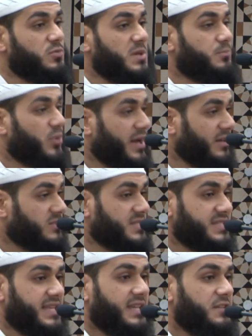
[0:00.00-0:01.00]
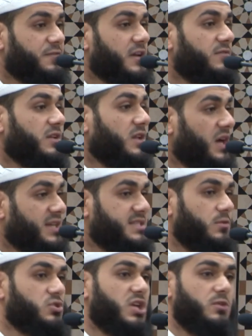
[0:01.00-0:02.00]
be proud to stand in front of Allah
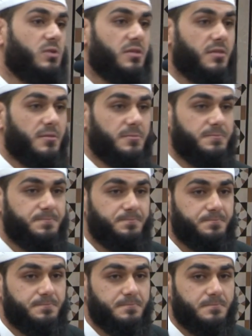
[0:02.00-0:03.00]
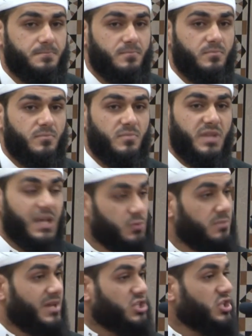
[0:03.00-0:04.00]
Azza wa Jal with? Can
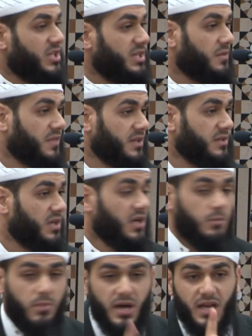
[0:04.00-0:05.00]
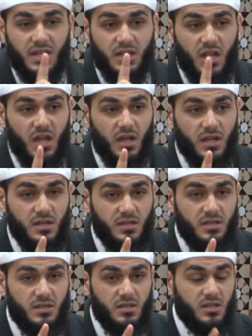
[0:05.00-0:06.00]
we mention anything? By Allah,
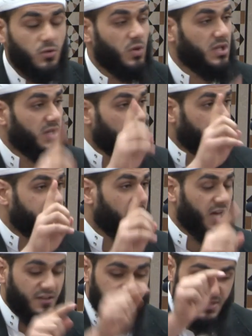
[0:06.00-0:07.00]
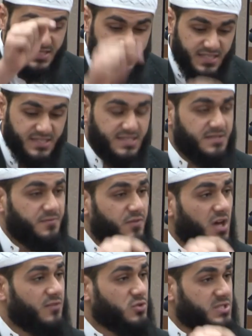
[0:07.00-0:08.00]
Wallahi, I have been
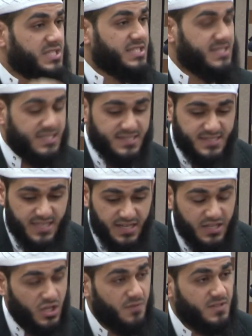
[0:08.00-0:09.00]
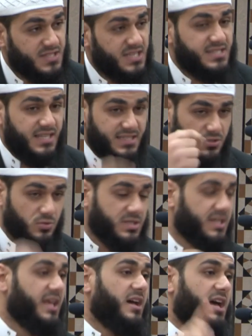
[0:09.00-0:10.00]
5 or 6 years studying overseas. Until
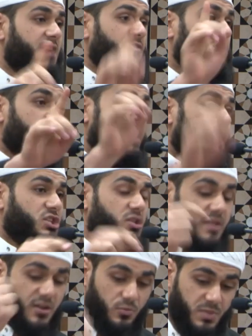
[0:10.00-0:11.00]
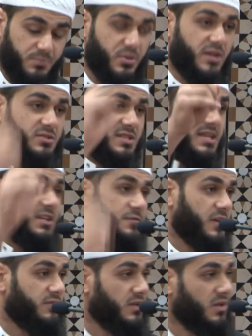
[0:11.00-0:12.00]
today, I haven't got an action that I'll be proud to stand in
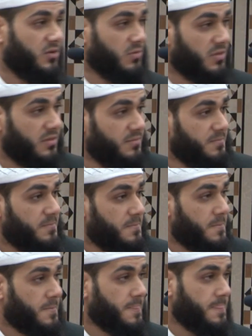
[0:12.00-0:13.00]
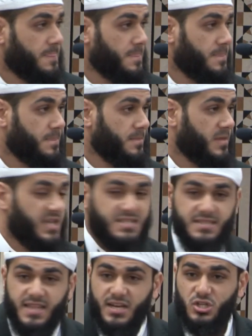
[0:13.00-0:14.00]
front of Allah with.
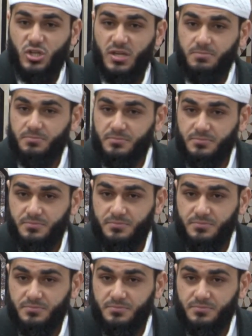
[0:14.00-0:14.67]
Isn't that a shame?